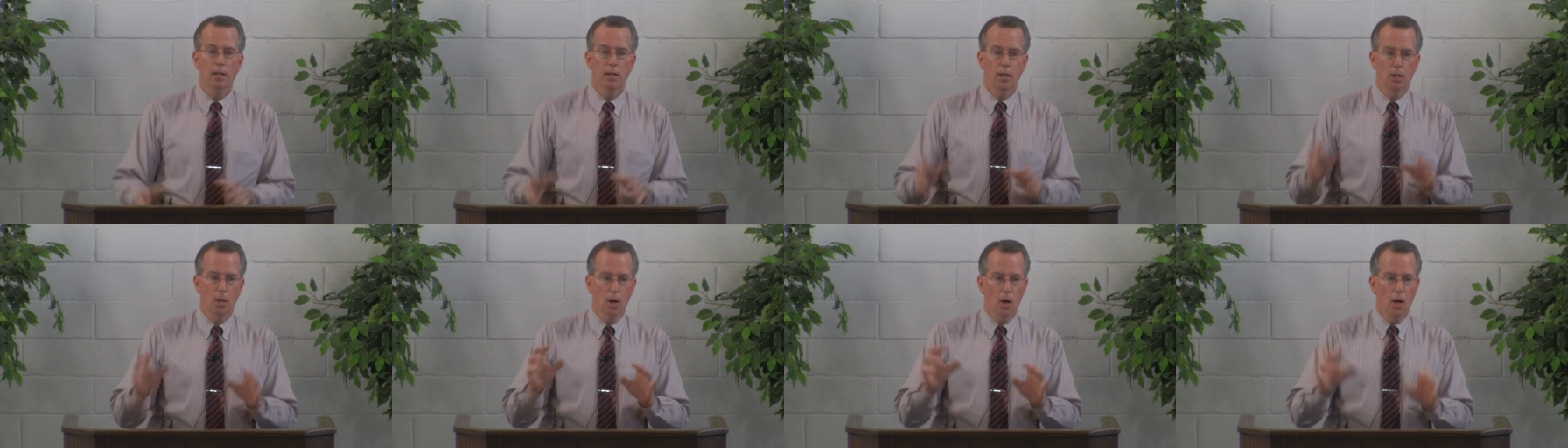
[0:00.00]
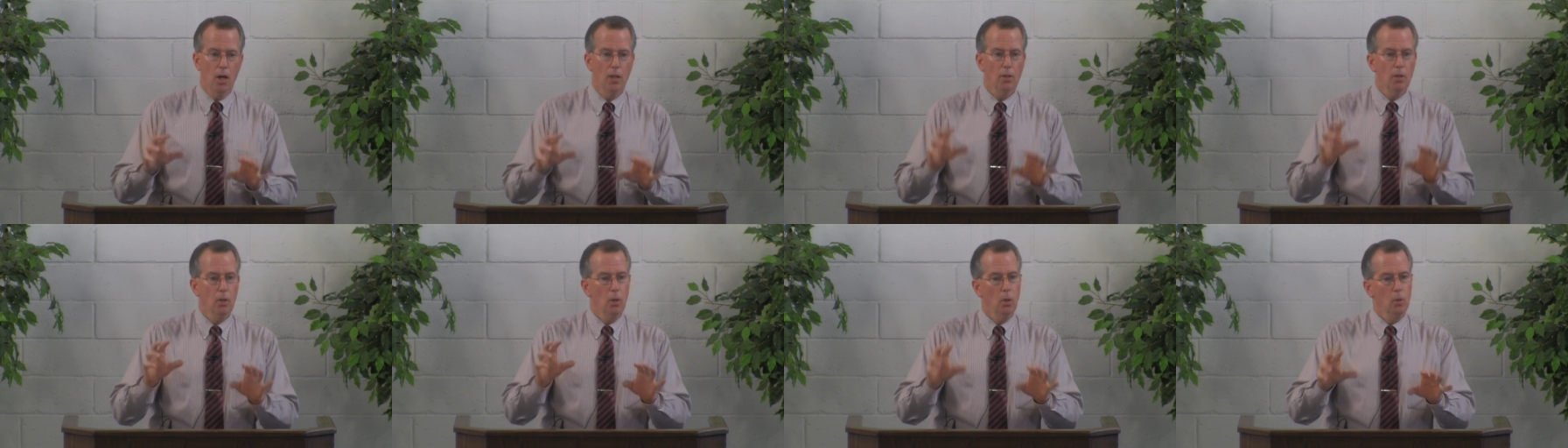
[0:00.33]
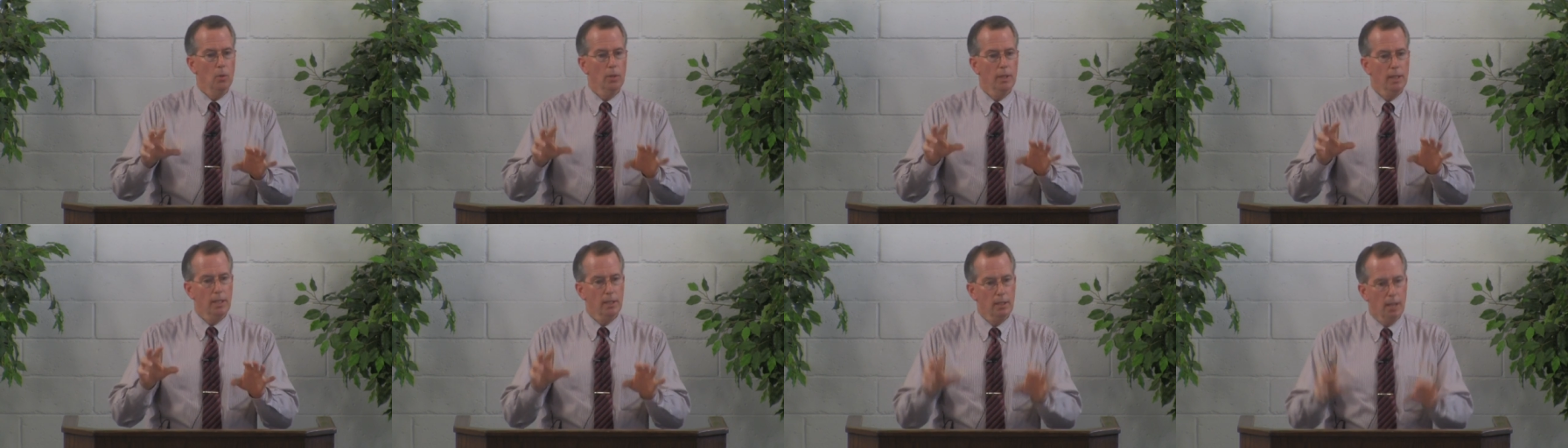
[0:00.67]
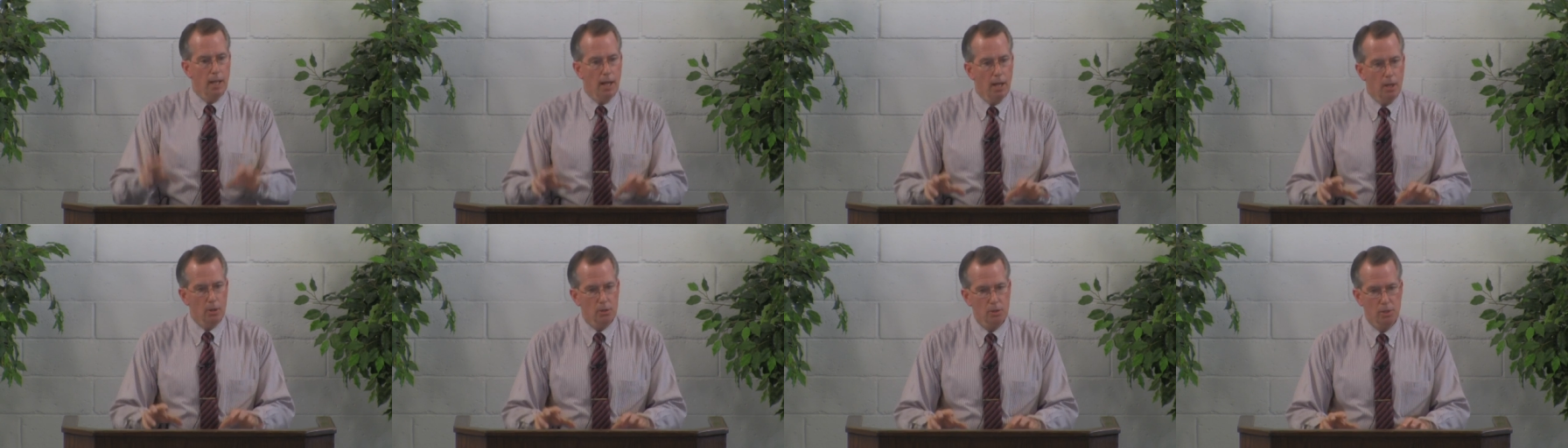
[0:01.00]
God only
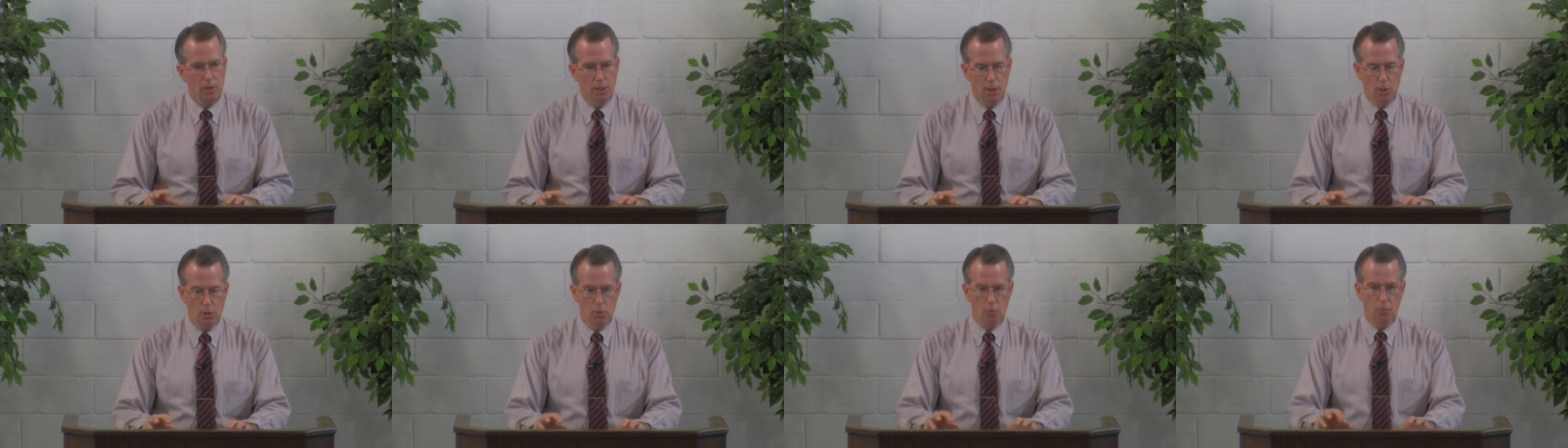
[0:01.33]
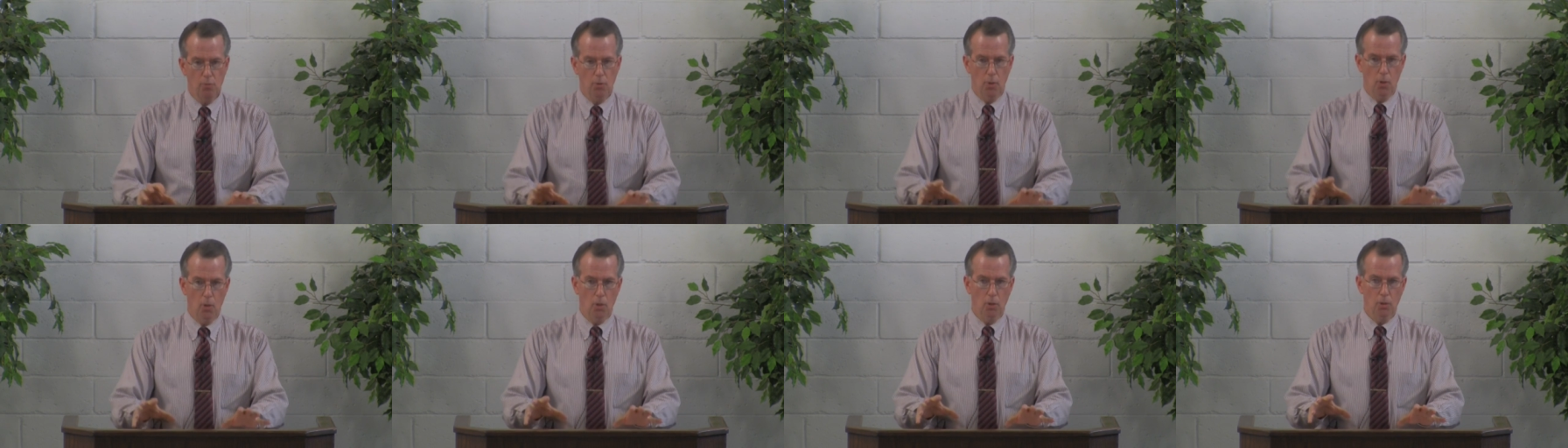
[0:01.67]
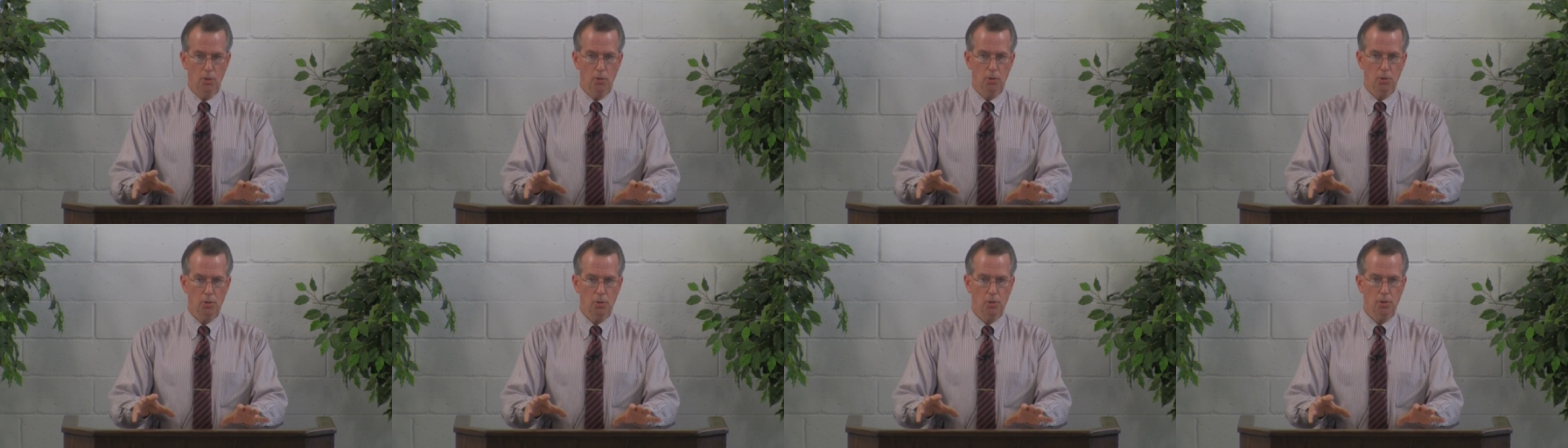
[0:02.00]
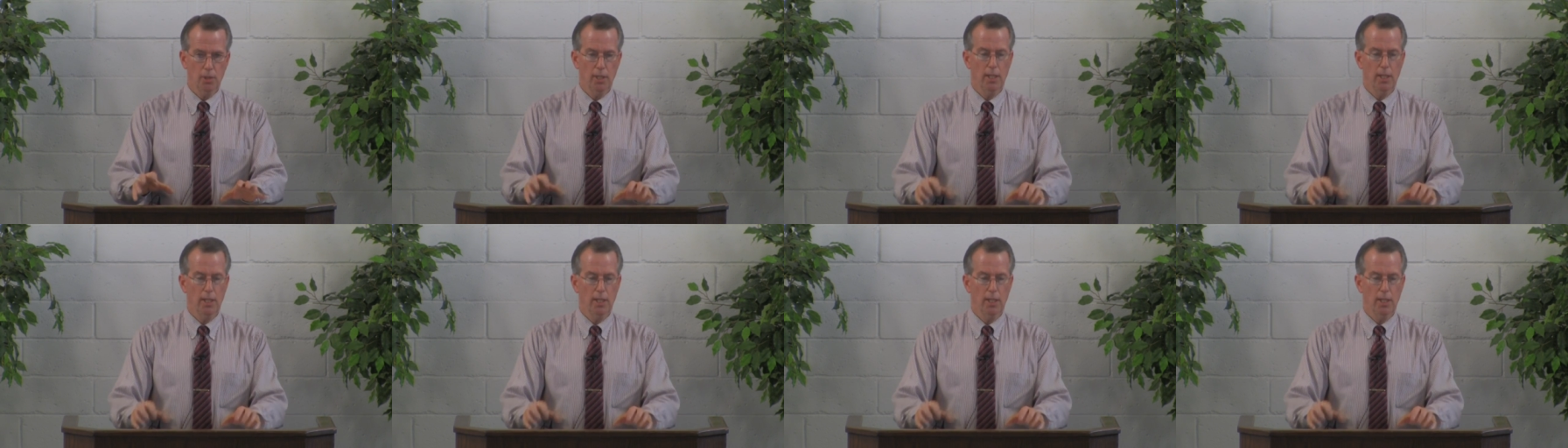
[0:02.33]
allows these falls.